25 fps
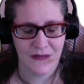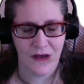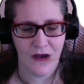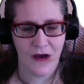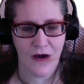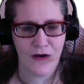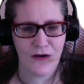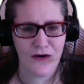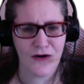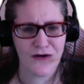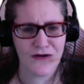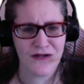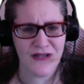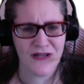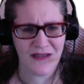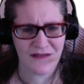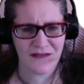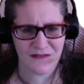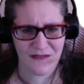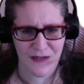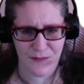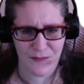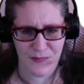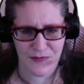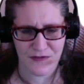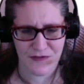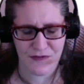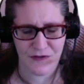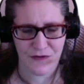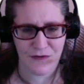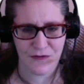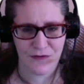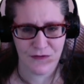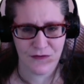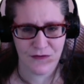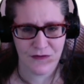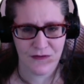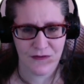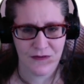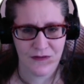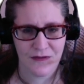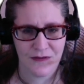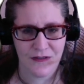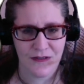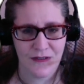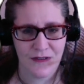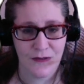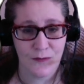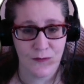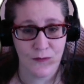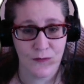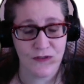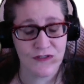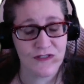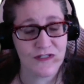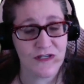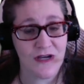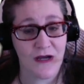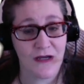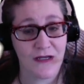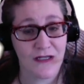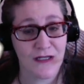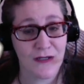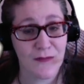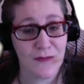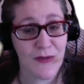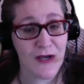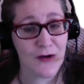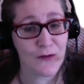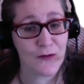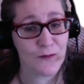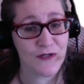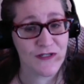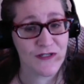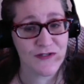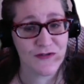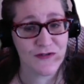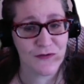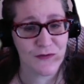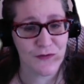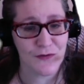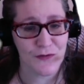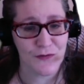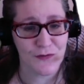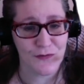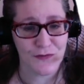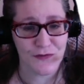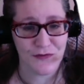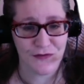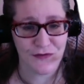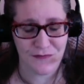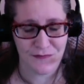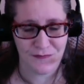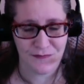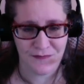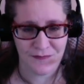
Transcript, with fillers: On our next episode, we're talking about rituals.